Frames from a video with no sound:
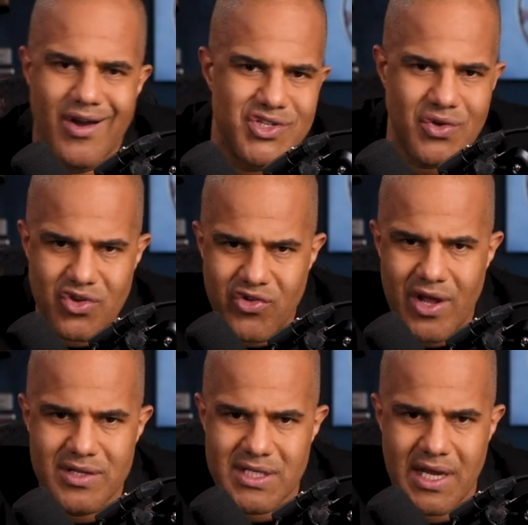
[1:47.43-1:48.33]
Also, the
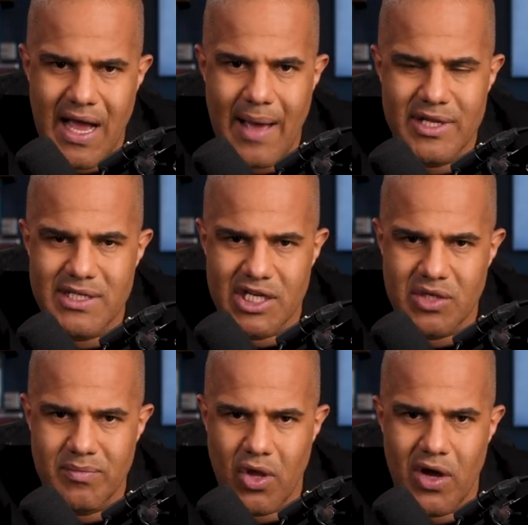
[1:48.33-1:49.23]
trailer is in the comments
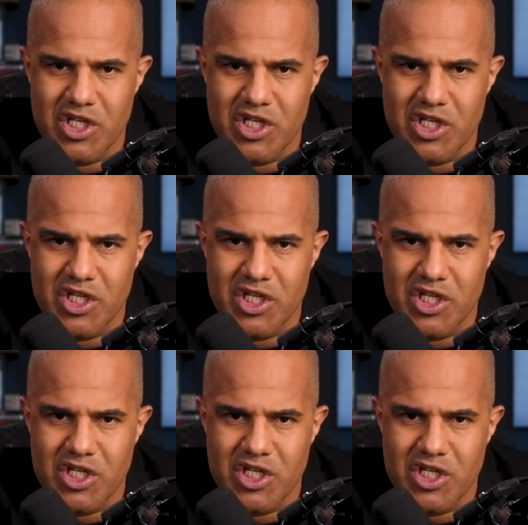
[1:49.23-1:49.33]
section below.